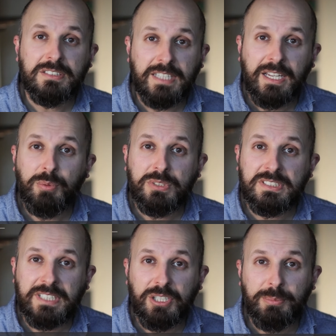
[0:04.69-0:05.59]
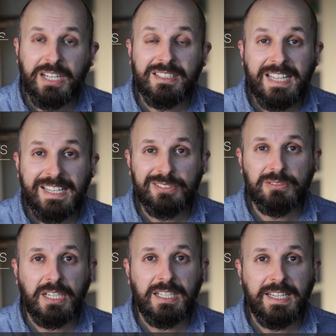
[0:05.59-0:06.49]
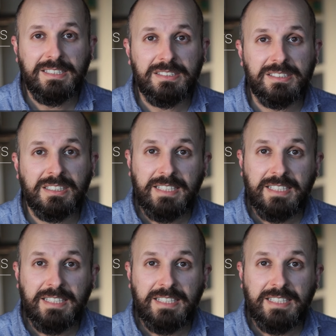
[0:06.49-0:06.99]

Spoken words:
Today I want to tell you about nasal dilators.